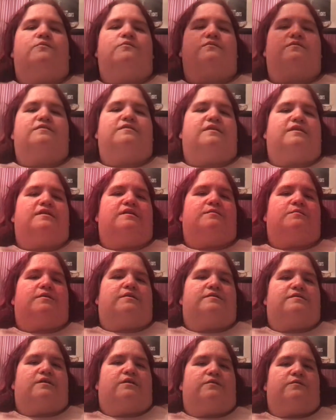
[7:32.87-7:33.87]
would see
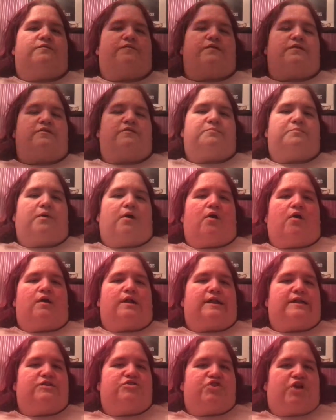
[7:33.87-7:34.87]
myself in a
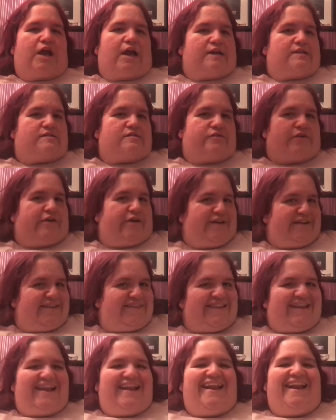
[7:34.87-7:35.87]
sparkly dress or
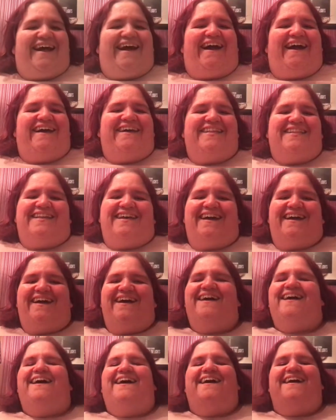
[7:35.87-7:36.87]
anything
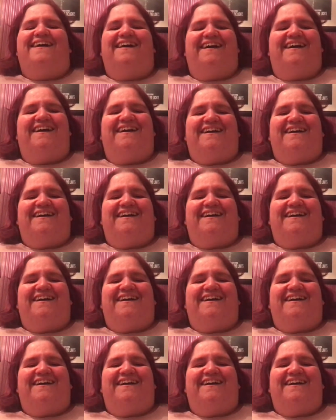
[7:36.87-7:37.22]
like that.